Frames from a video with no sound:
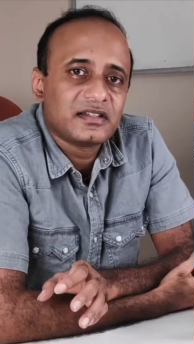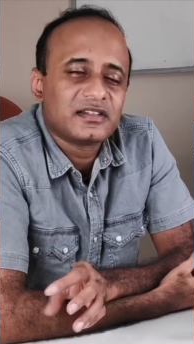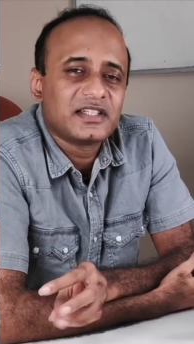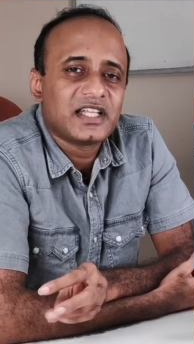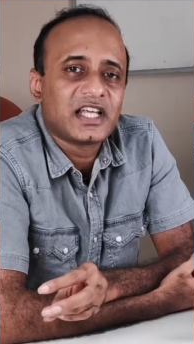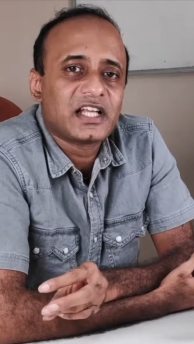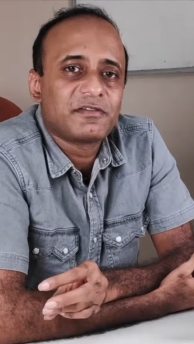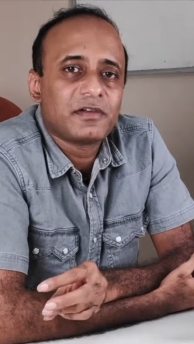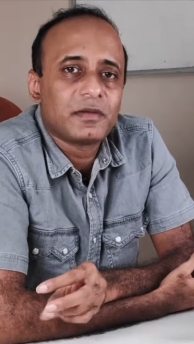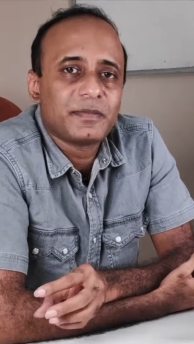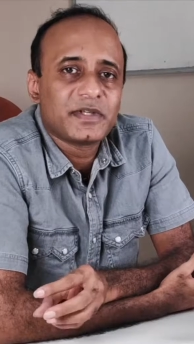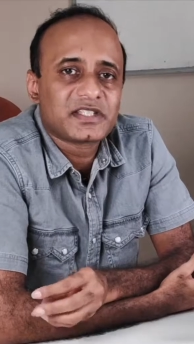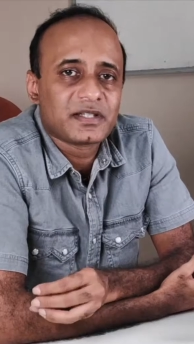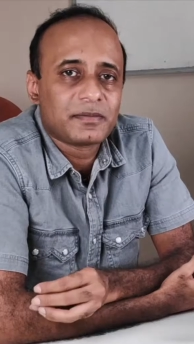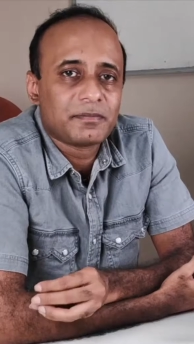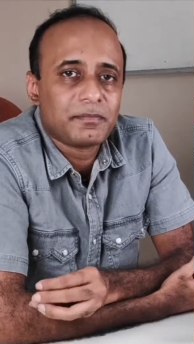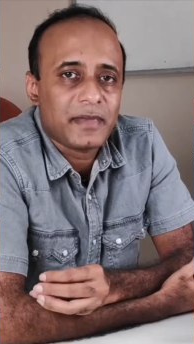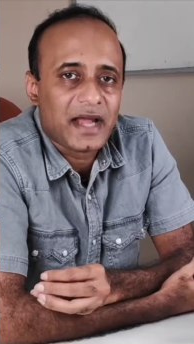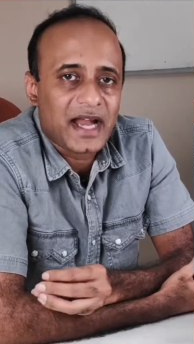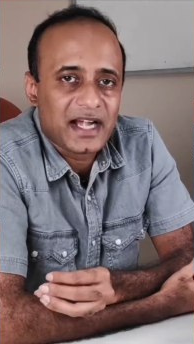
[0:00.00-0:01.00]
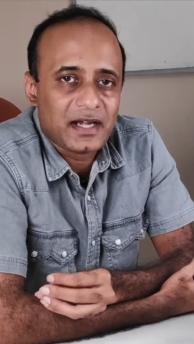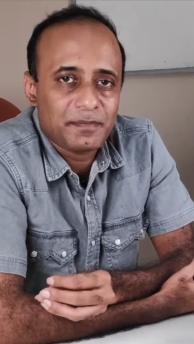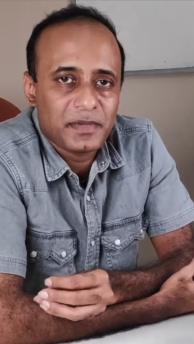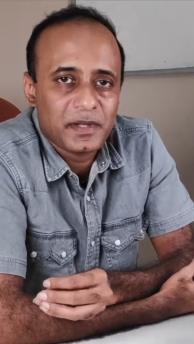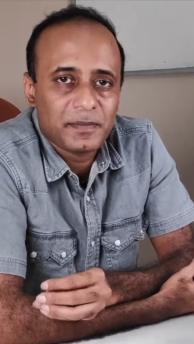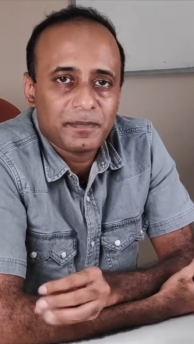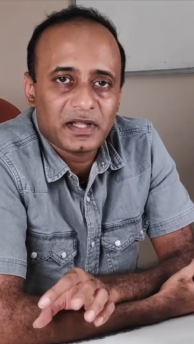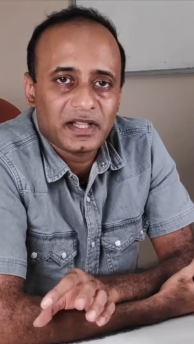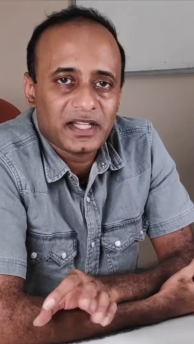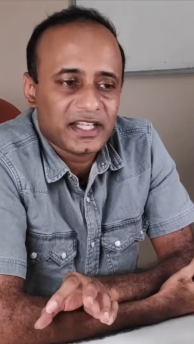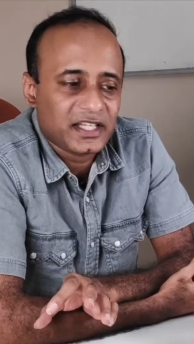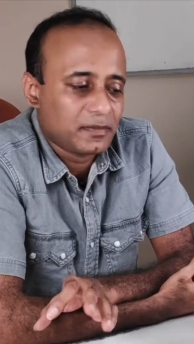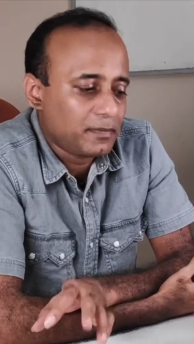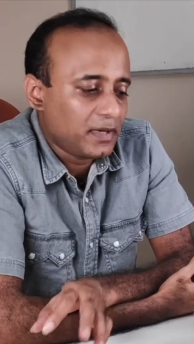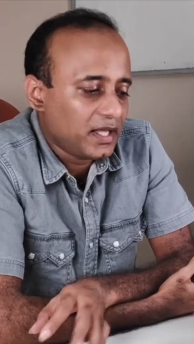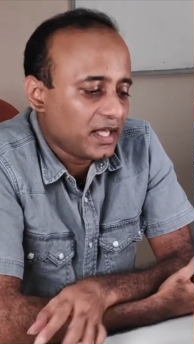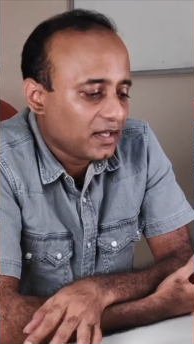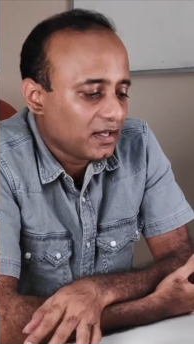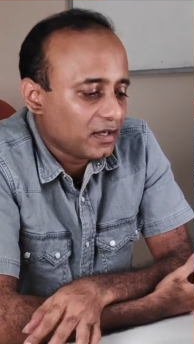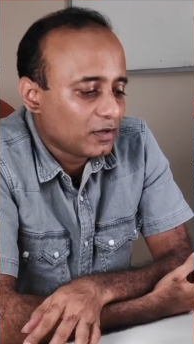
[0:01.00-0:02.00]
there will be some mad people like
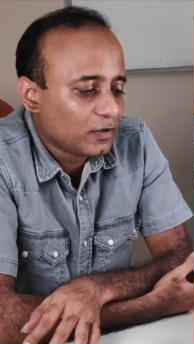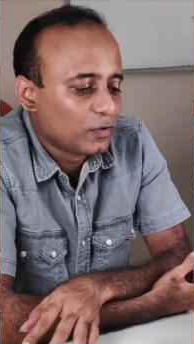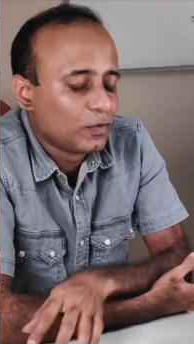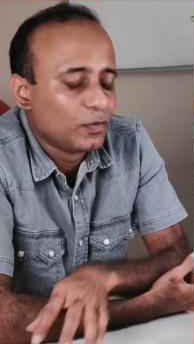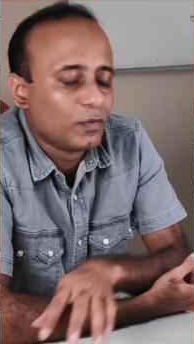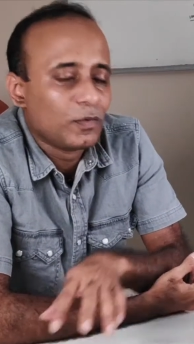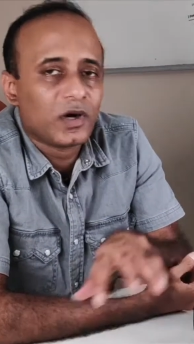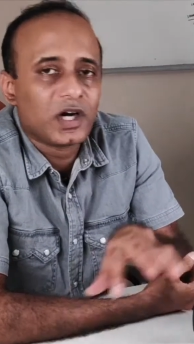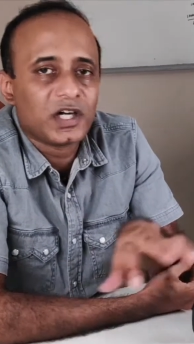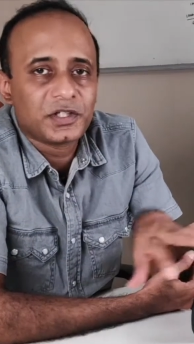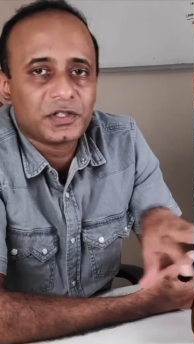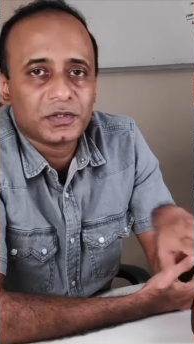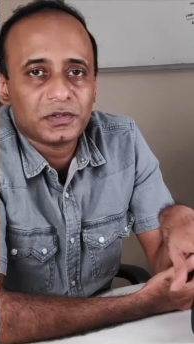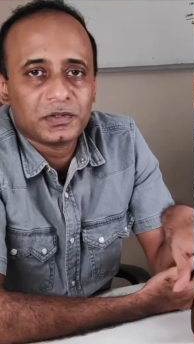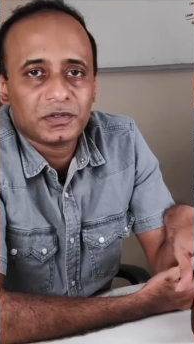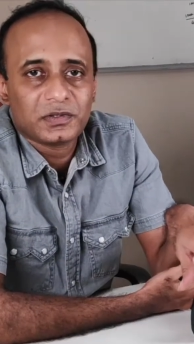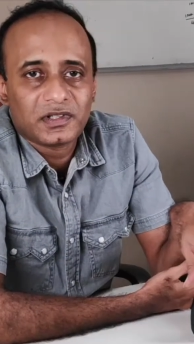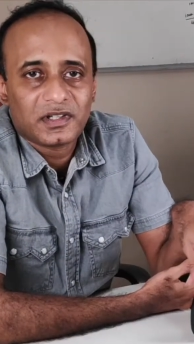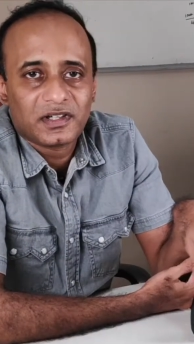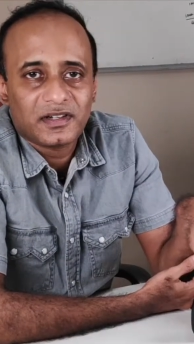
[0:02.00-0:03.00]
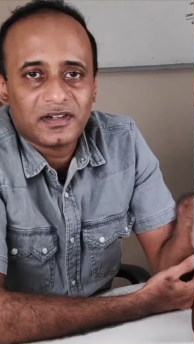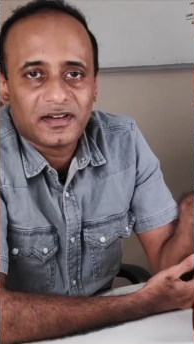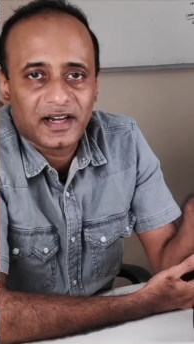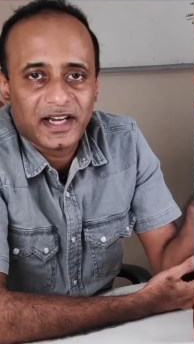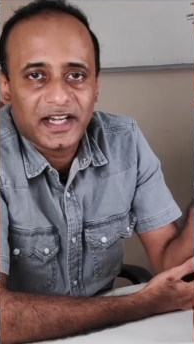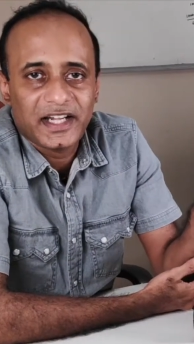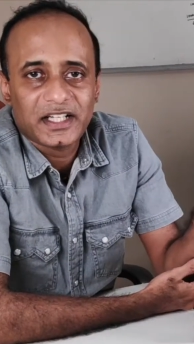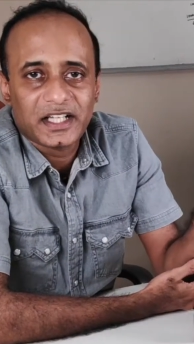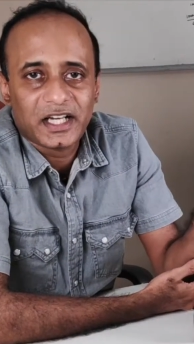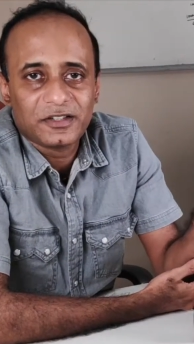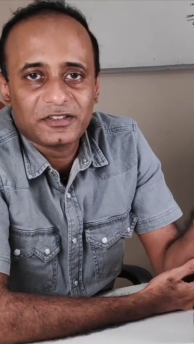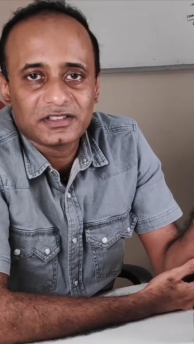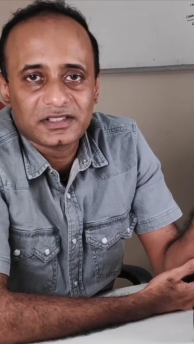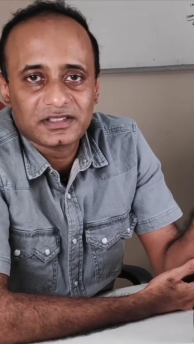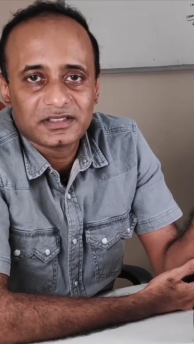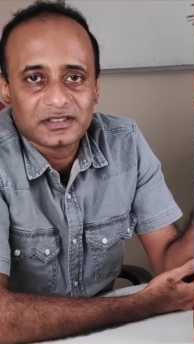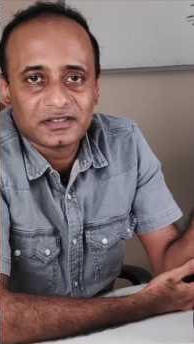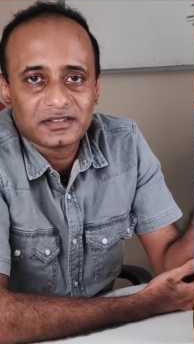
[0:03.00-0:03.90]
me who want to try it out,